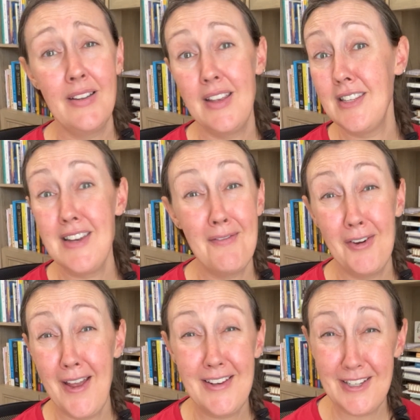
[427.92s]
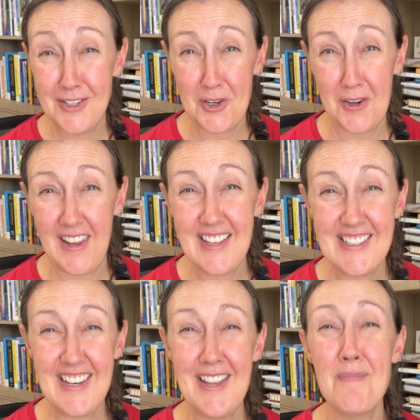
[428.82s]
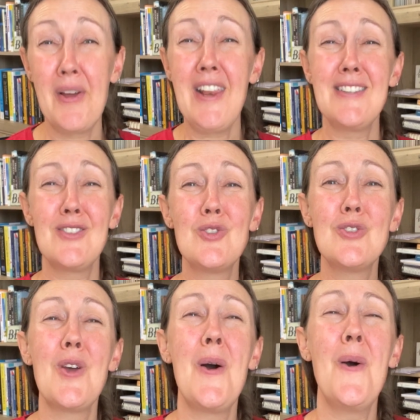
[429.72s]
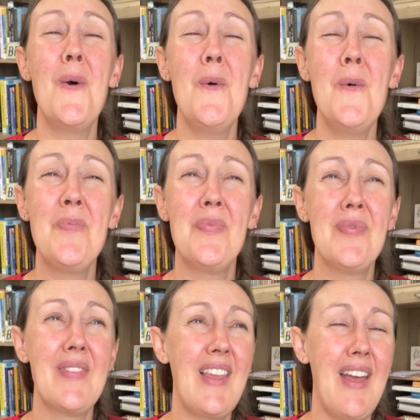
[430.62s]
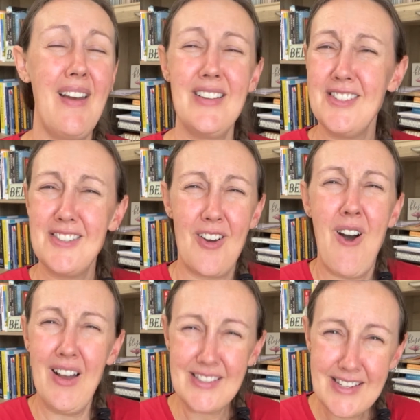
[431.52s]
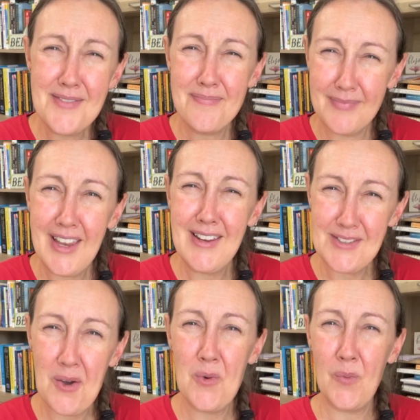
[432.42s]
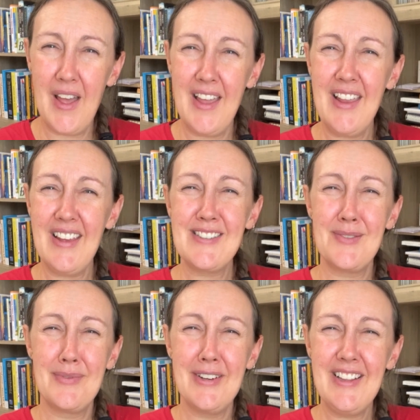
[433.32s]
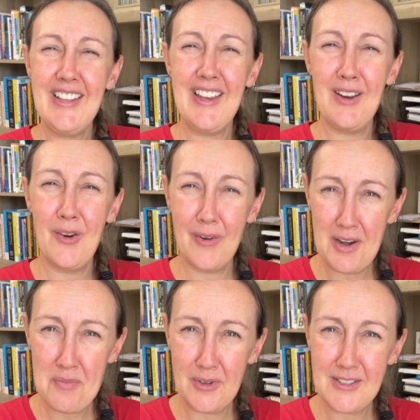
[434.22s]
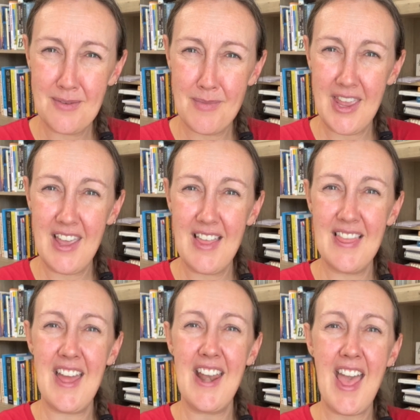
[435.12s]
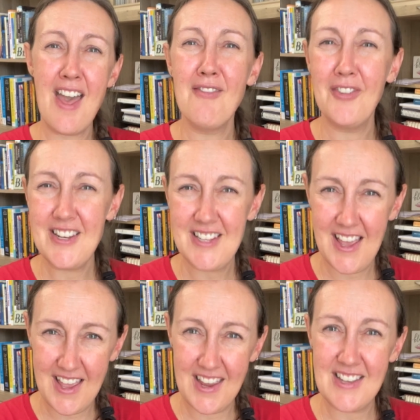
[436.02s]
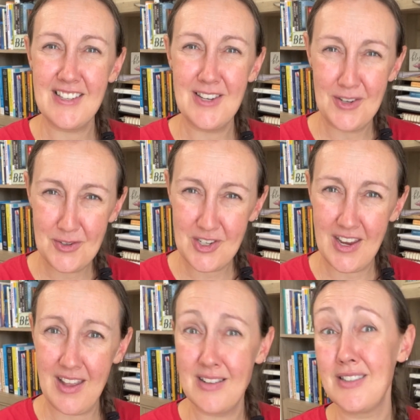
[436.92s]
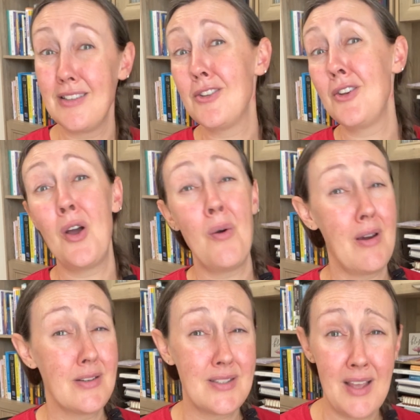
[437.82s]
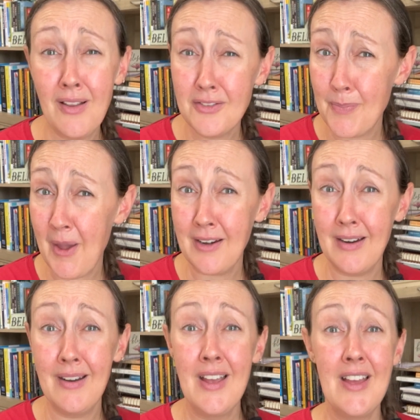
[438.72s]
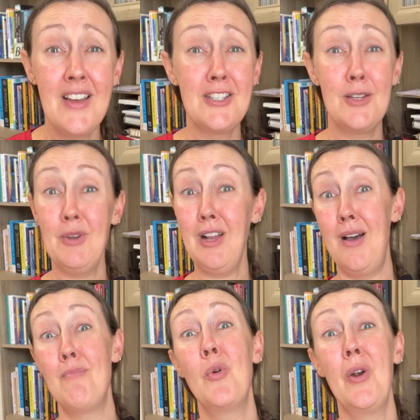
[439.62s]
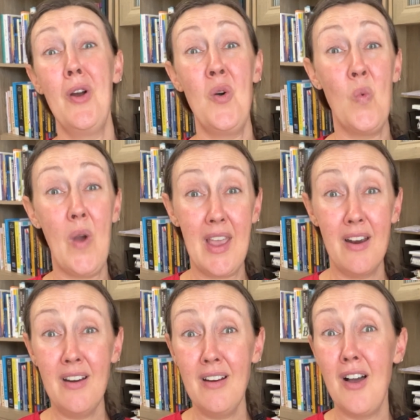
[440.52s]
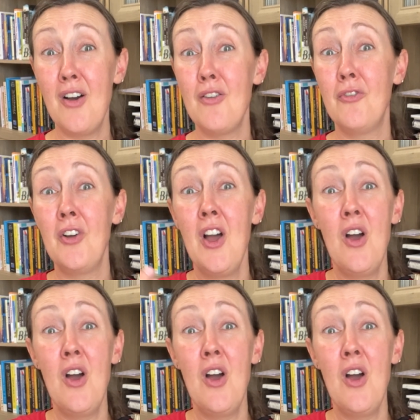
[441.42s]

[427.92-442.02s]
it's a never ending journey, isn't it? But it's so just awesome in its own way. It's really incredible to me that every day is a new chance to know ourselves better, to become more aware of